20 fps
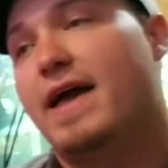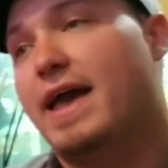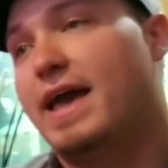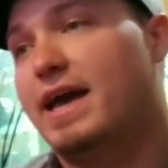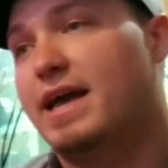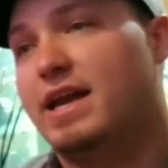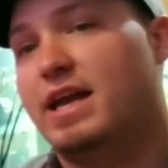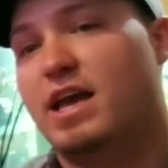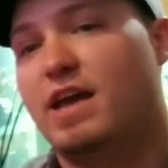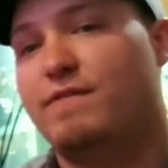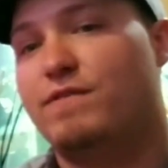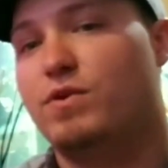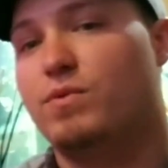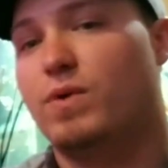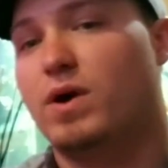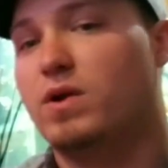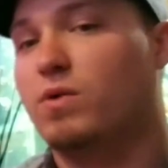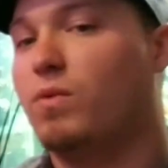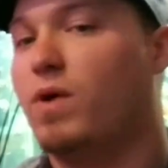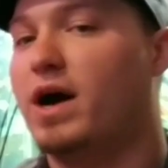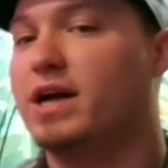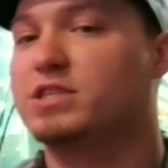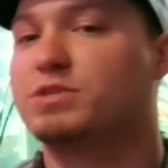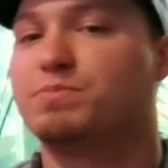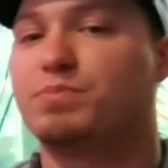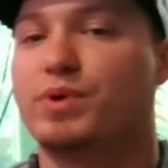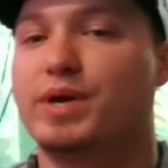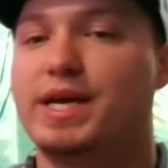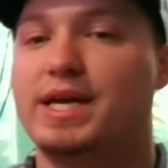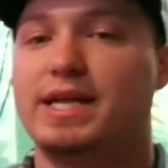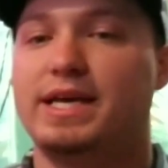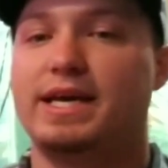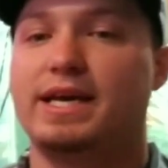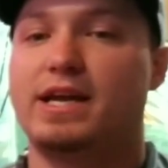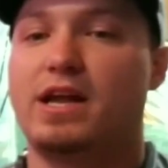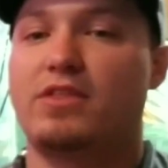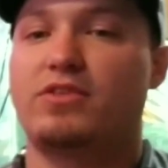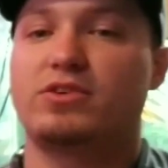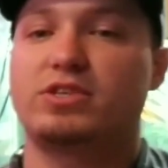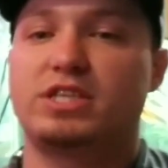And if you want to watch breeding
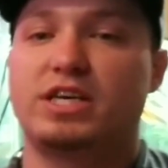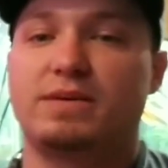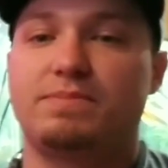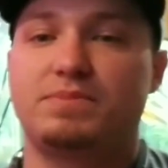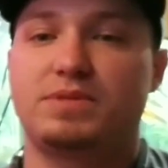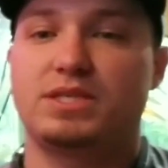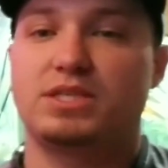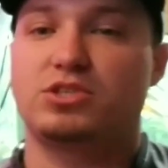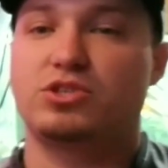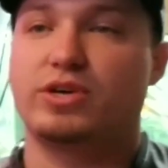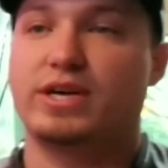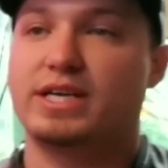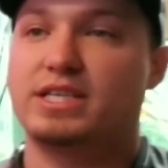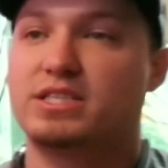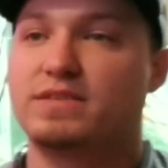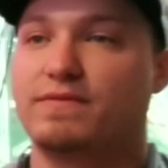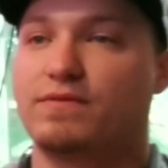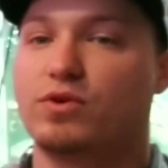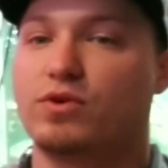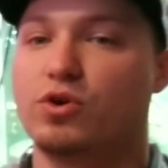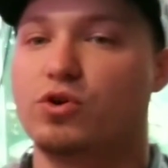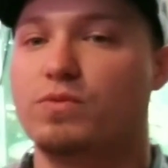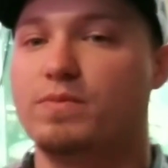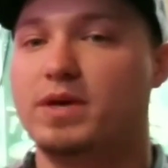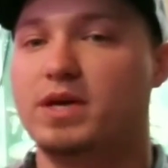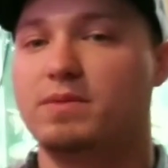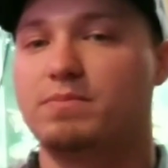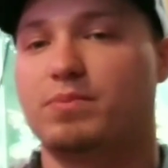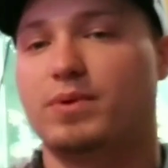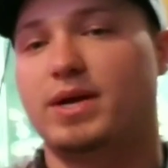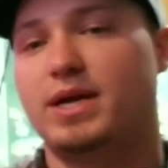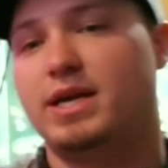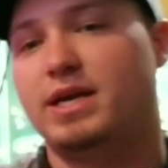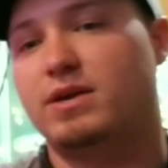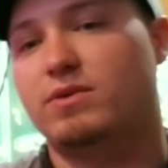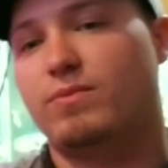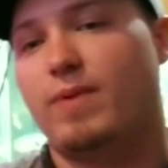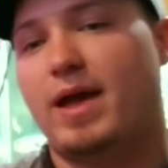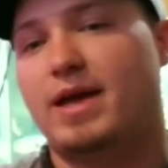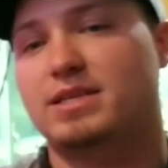and other tips and tricks of grooming,
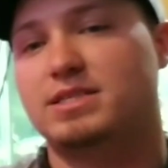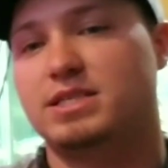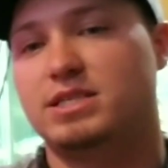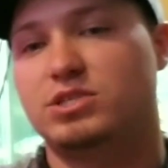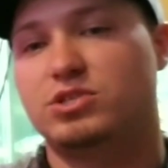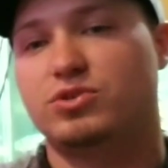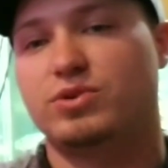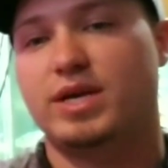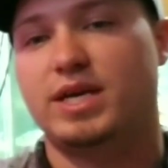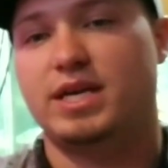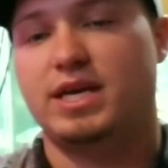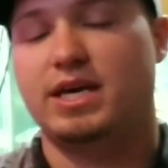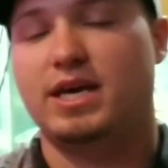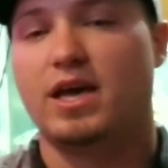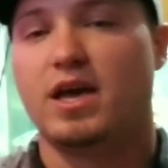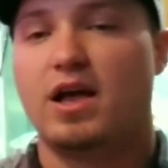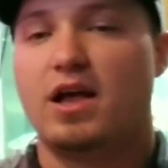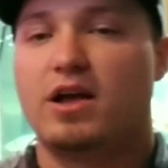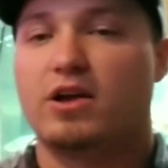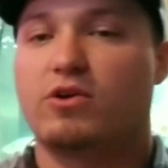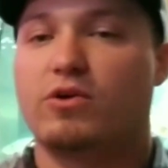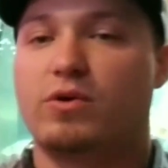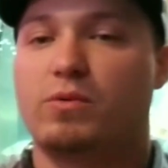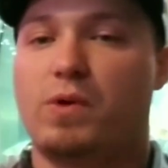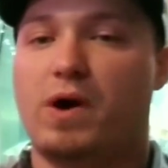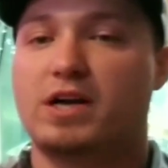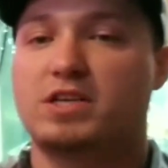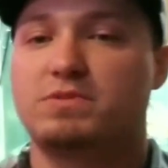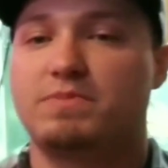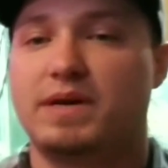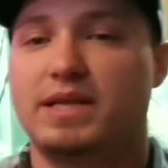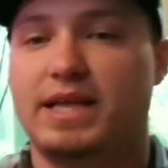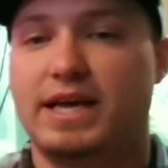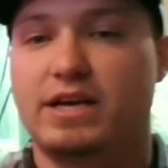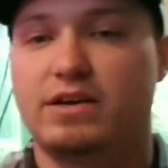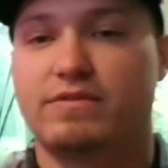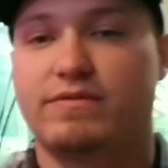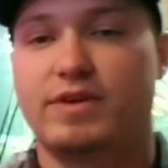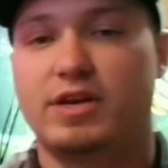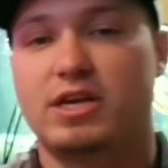breeding, raising, treating, go and watch my
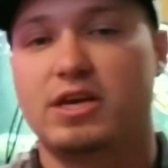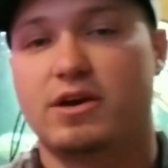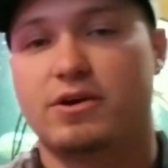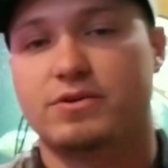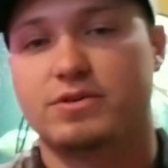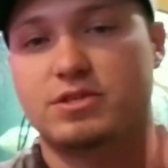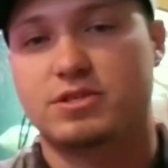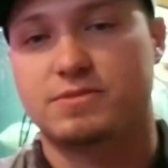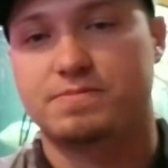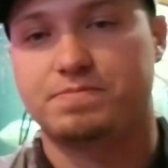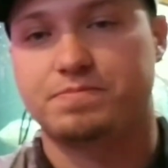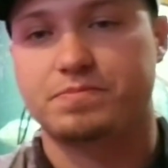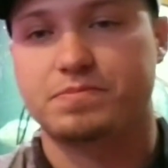later videos.